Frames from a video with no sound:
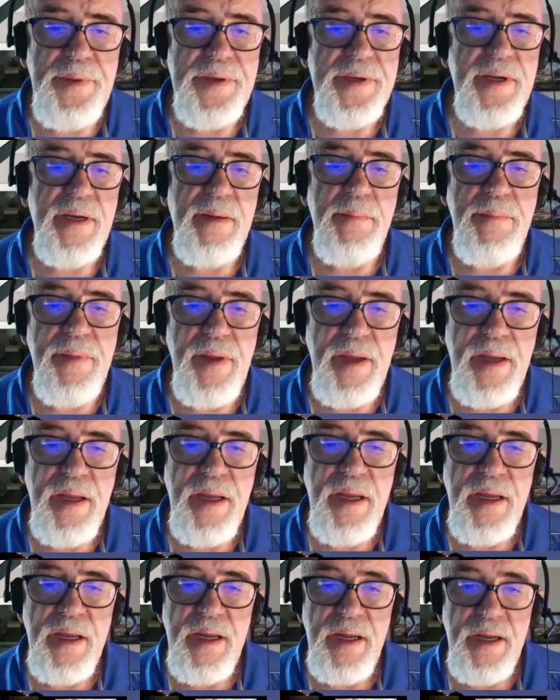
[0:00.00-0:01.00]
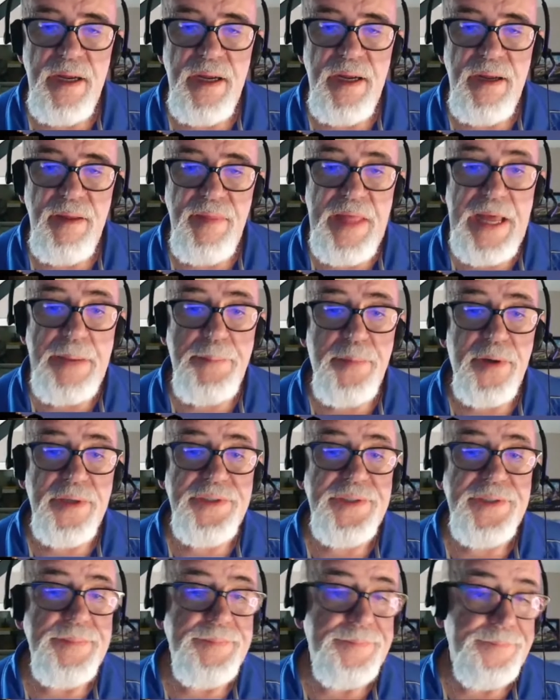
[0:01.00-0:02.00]
become that
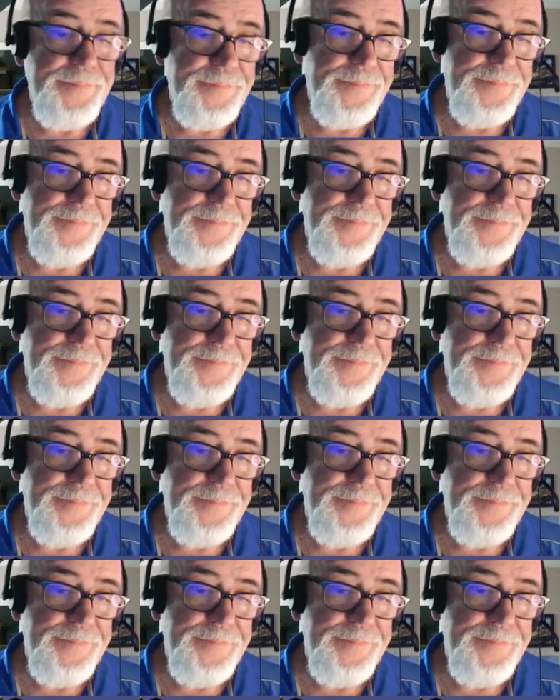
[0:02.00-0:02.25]
person.